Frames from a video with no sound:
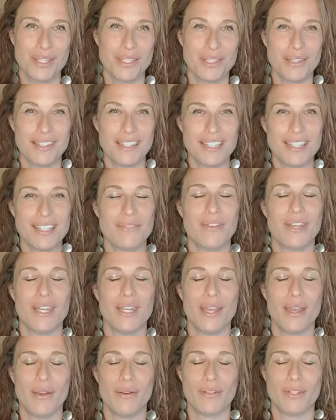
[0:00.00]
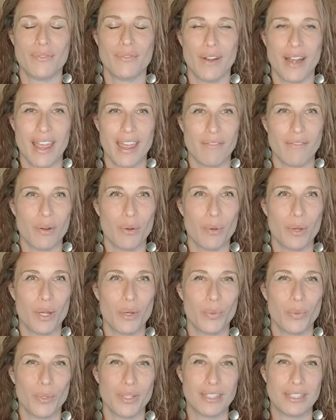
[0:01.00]
So this video is for
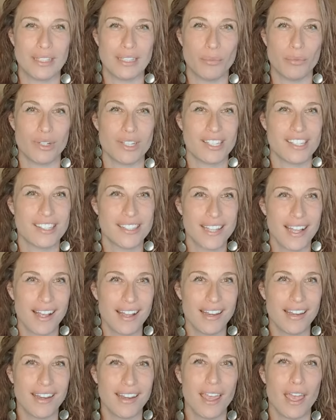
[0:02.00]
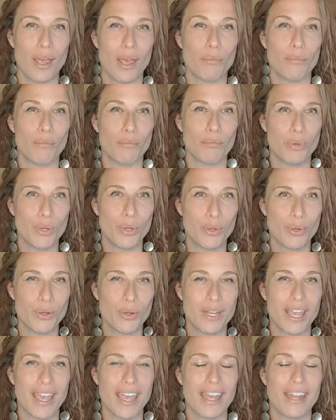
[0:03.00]
everyone with the Libra Sun,
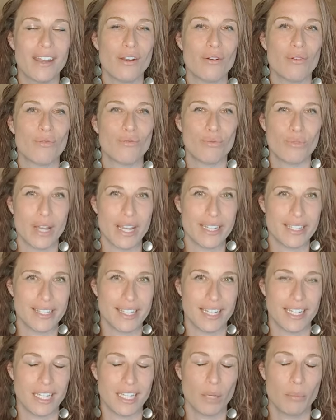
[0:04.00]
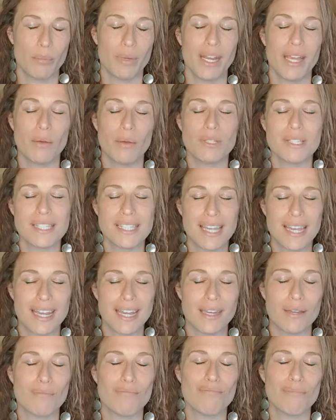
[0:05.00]
Moon and Rising, but I would
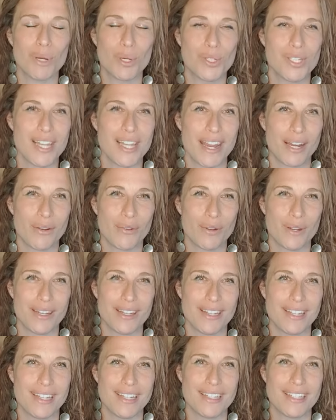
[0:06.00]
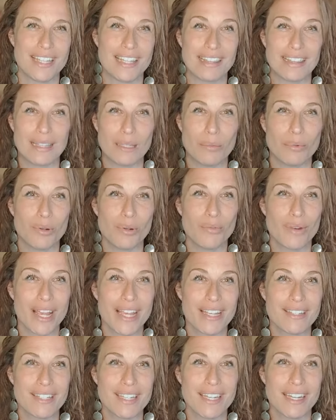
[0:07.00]
say most accurate is Libra
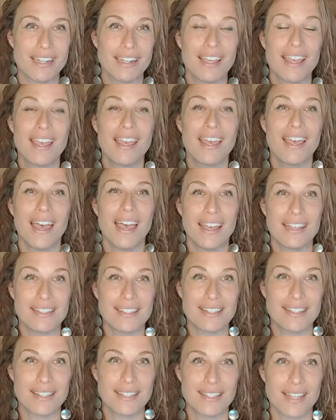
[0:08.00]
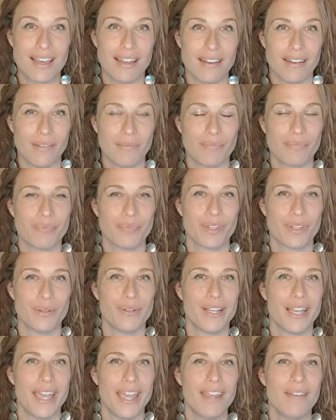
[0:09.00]
Rising and Sun.
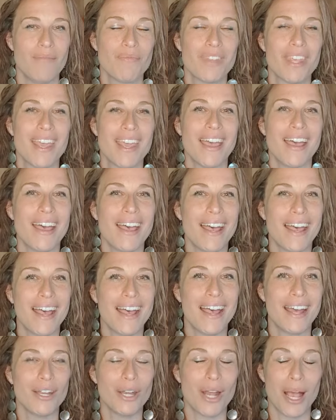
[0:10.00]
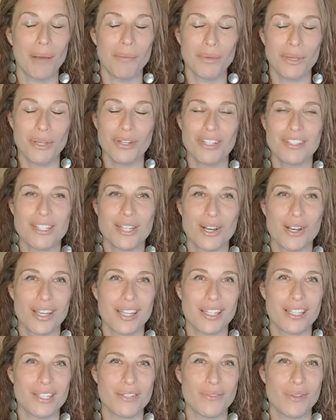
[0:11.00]
Okay, and I'm going to talk
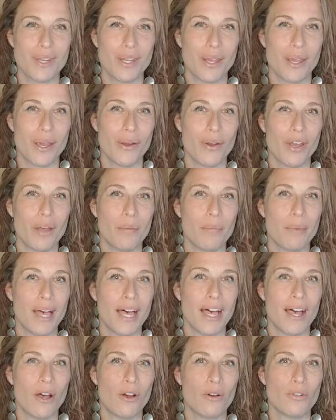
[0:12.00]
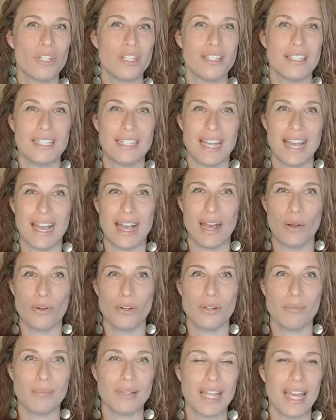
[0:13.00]
in this video about the
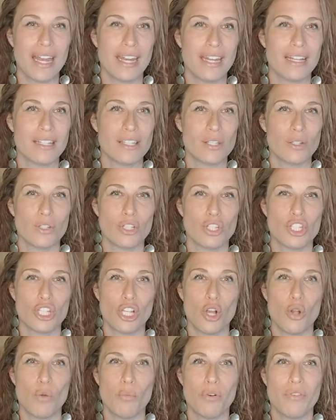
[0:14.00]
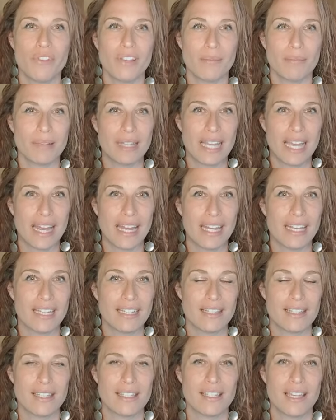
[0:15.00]
outer planets, so the slow moving
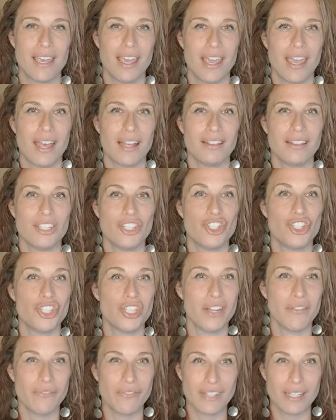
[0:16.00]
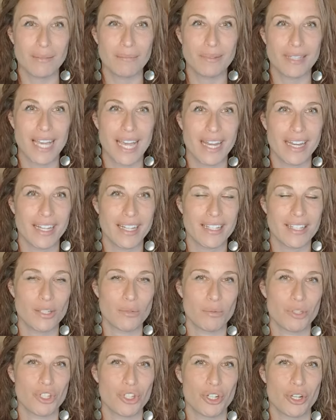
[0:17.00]
planets, the shifting
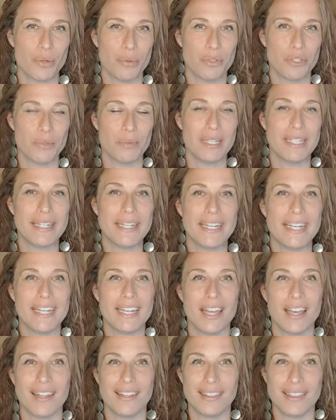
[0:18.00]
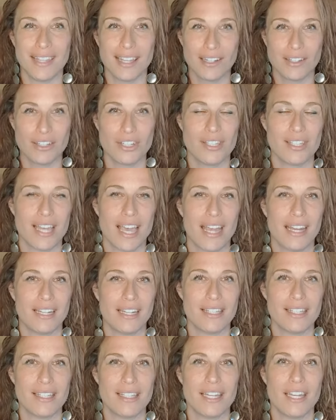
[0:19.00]
planets, which are going to be in another sign
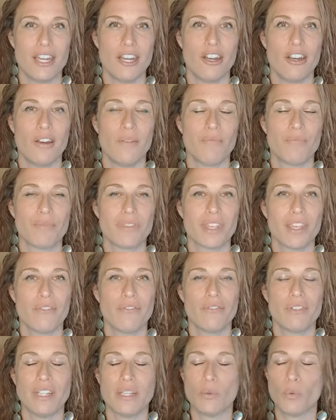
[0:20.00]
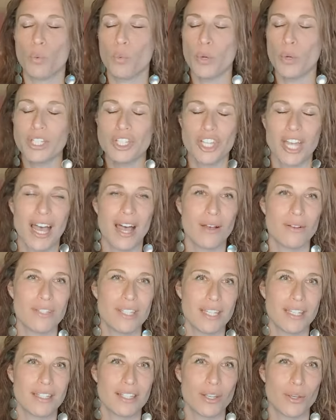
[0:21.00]
this year, in which
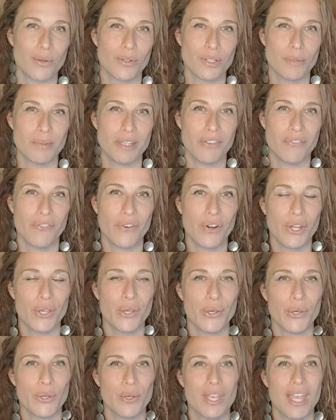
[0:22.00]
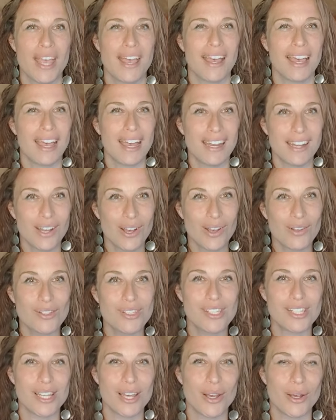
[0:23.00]
house that's going to be for you. And
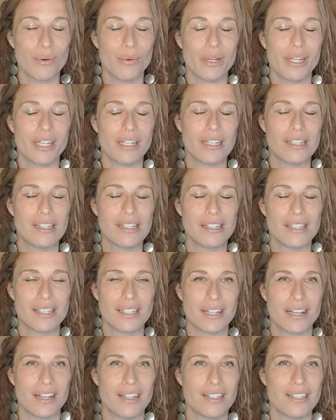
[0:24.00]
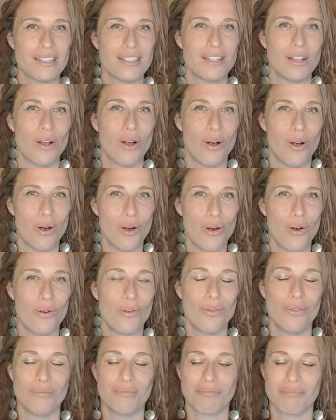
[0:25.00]
also we're going to discuss
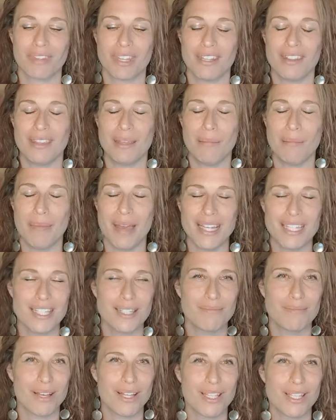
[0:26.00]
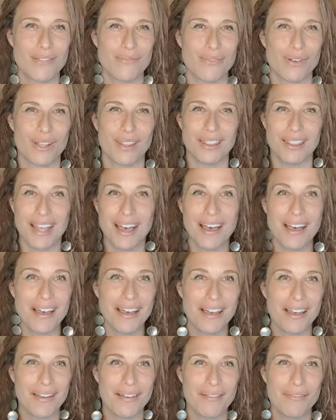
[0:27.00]
all the best months for
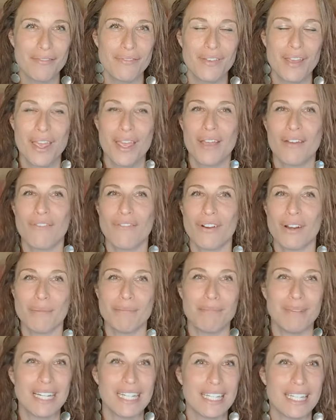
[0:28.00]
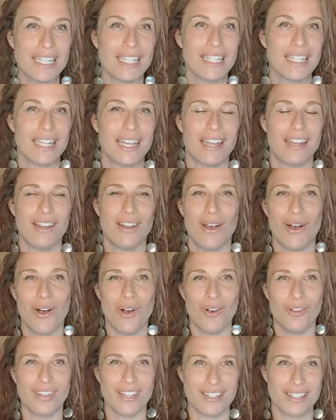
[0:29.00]
love, for money and
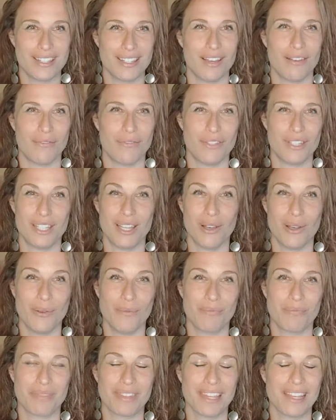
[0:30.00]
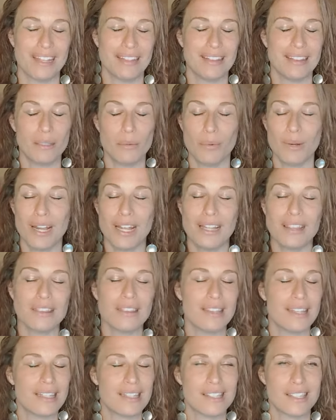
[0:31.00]
all that stuff. So Libra,
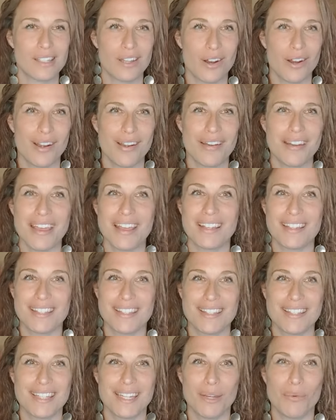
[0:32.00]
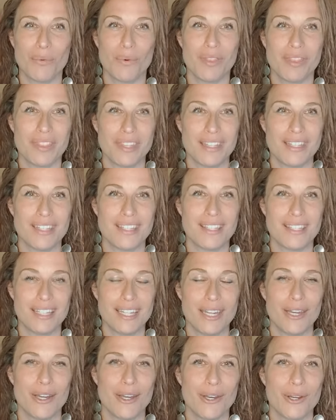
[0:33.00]
let's start and see what this
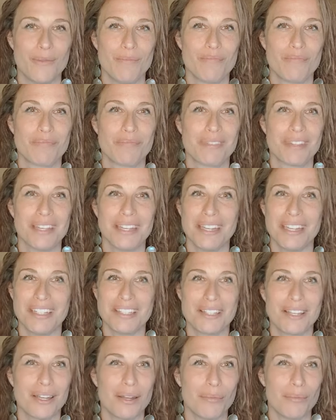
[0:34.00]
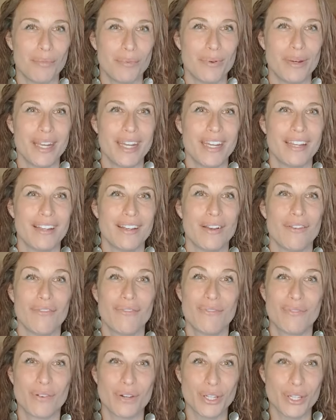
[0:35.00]
year is going to bring
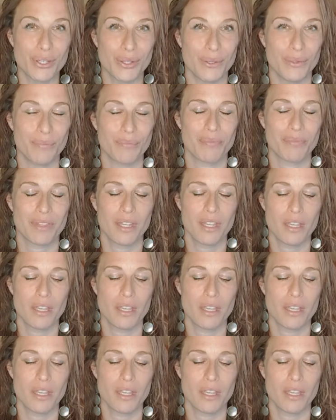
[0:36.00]
for you.